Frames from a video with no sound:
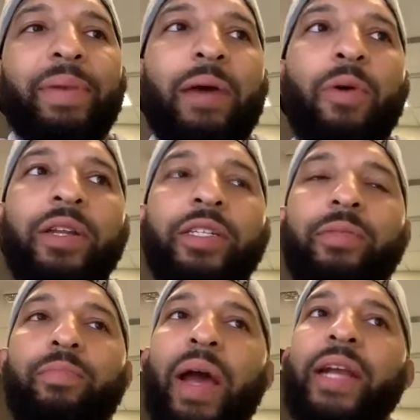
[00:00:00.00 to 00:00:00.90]
mean, I wanted,
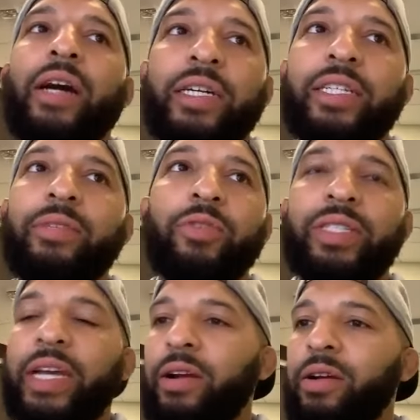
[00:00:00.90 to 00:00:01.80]
my cousin
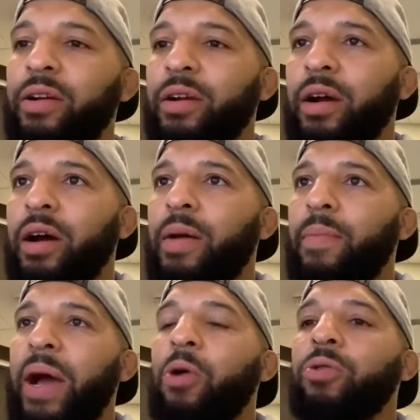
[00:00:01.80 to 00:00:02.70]
was there.
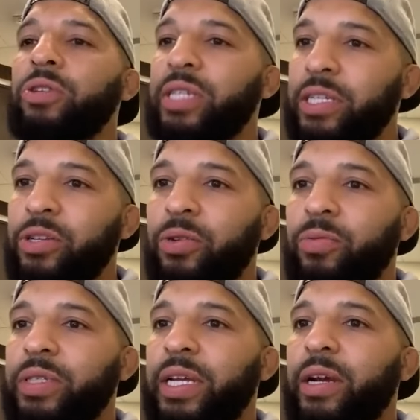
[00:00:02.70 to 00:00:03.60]
My older sister
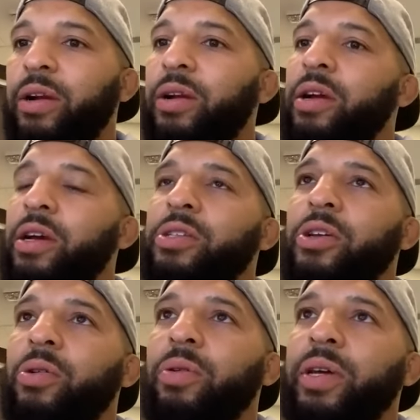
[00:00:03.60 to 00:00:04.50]
was there.
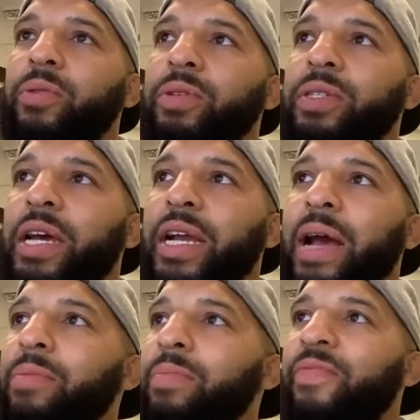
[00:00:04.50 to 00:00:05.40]
So it was like,
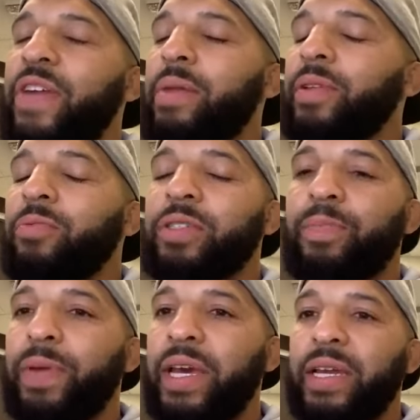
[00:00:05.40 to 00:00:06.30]
family
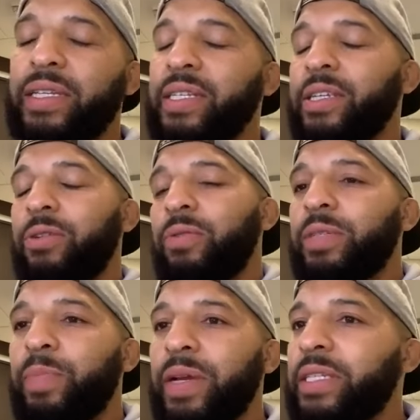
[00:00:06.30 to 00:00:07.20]
was big and still
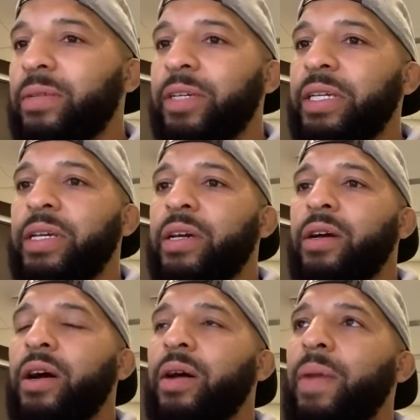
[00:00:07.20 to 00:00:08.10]
is big to me.
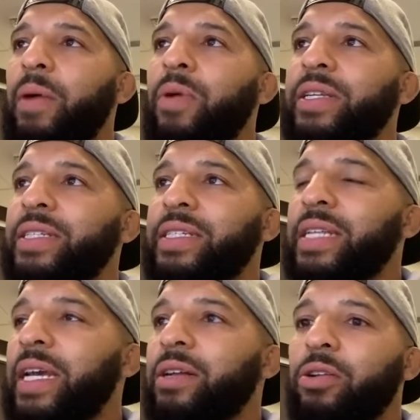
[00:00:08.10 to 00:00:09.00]
I wanted to
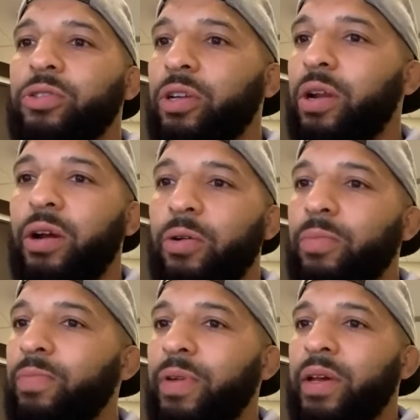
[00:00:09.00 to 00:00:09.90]
stay closer to
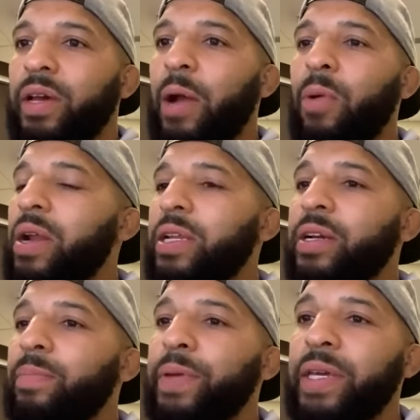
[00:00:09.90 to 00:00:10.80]
home. I wanted to
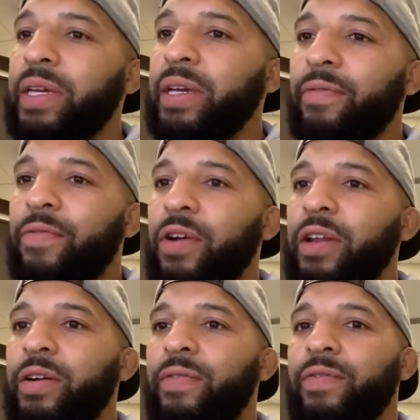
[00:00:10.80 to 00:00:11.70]
compete in
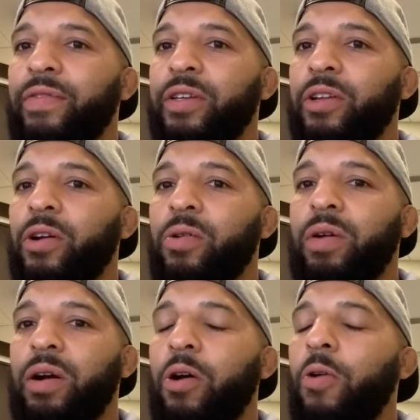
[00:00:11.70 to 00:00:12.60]
front of, you
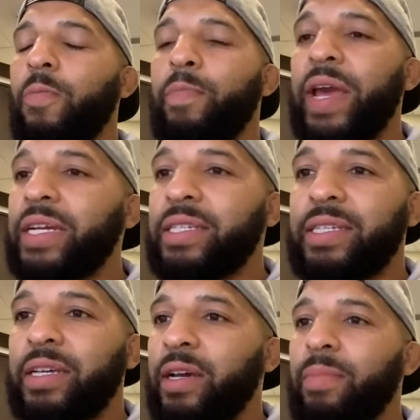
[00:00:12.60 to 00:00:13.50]
know, a home
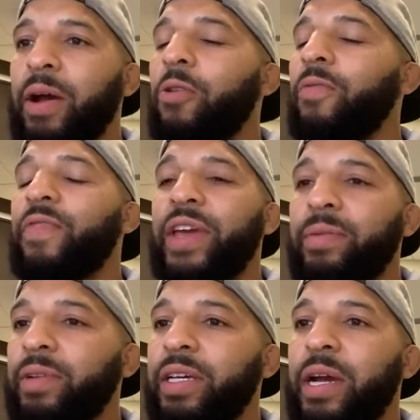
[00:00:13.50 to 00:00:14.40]
base, my home
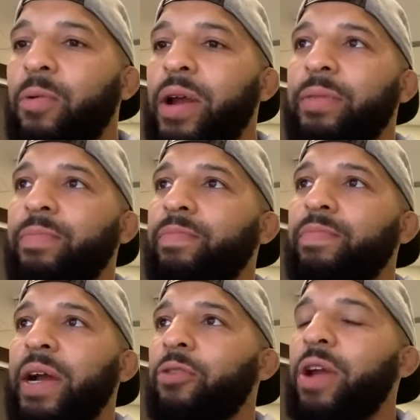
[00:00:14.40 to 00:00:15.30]
family. I wanted
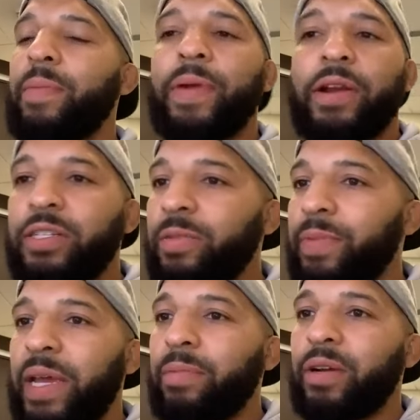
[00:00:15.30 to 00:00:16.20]
my grandparents to
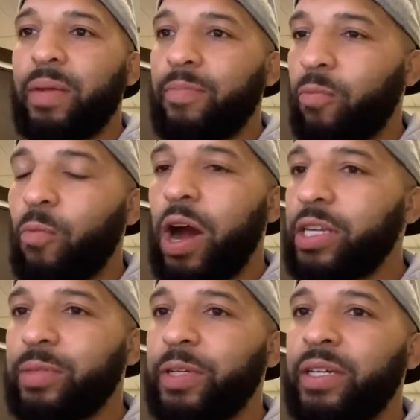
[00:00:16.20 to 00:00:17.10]
be able to come
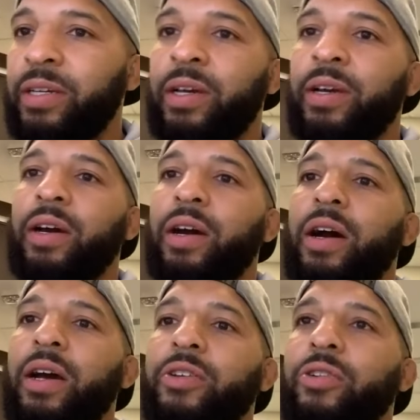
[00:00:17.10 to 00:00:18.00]
watch me.
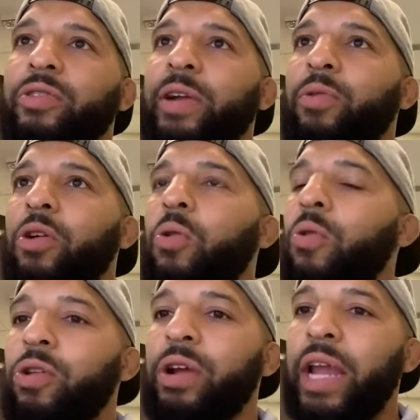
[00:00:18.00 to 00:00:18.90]
You know, they were
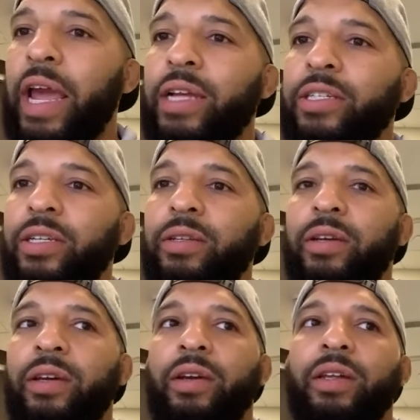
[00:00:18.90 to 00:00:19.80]
older in age and
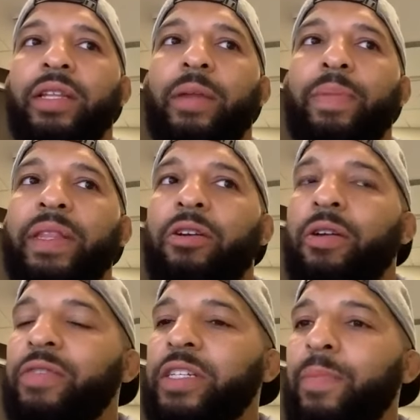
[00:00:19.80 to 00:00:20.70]
they had been
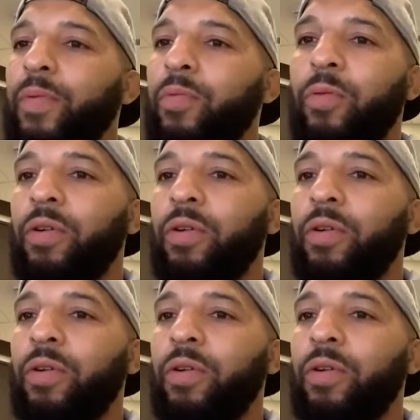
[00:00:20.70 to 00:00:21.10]
there every step